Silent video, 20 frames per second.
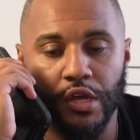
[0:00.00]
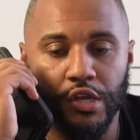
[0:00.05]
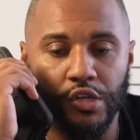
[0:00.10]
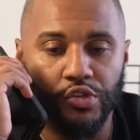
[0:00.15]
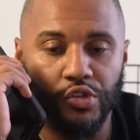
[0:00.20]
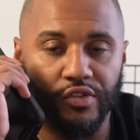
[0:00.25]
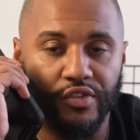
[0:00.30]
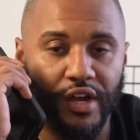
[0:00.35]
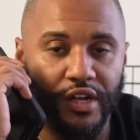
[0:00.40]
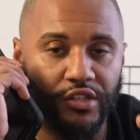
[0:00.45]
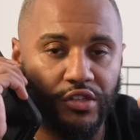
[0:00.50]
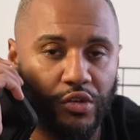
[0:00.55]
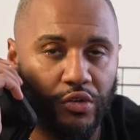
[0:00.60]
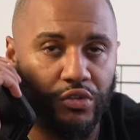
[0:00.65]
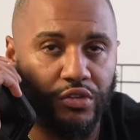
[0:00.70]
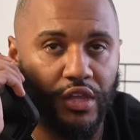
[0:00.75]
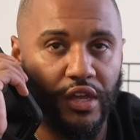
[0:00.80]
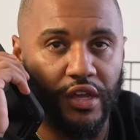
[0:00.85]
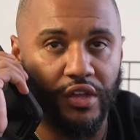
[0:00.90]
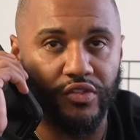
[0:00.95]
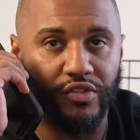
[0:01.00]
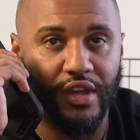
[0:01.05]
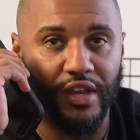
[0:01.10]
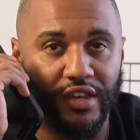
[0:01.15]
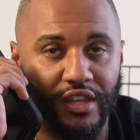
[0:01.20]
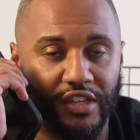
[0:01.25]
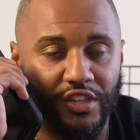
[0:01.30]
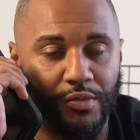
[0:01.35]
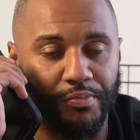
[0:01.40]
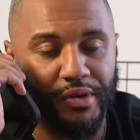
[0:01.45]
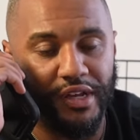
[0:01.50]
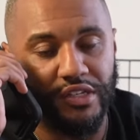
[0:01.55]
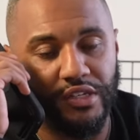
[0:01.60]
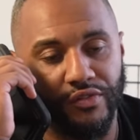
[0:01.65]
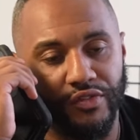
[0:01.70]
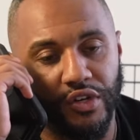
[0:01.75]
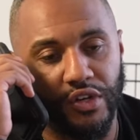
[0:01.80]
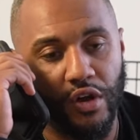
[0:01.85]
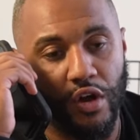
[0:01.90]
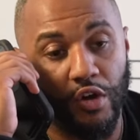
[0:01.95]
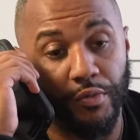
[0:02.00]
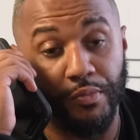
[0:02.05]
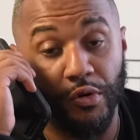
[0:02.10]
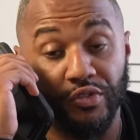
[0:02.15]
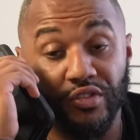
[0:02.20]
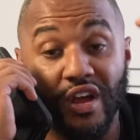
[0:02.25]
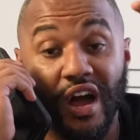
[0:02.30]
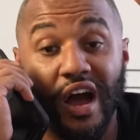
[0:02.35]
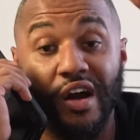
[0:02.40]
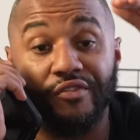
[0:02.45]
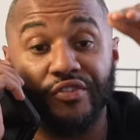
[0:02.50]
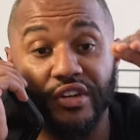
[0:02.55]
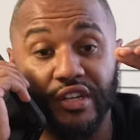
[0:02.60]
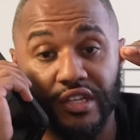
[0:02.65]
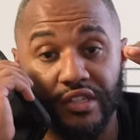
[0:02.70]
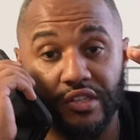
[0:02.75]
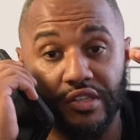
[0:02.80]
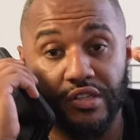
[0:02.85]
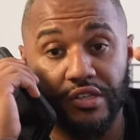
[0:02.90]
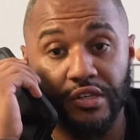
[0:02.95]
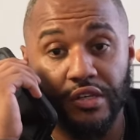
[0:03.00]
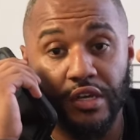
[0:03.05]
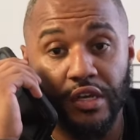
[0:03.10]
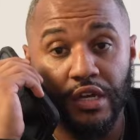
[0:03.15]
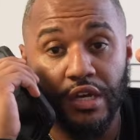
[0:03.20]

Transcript: So you've got two things that get the best of a dog, both confidence,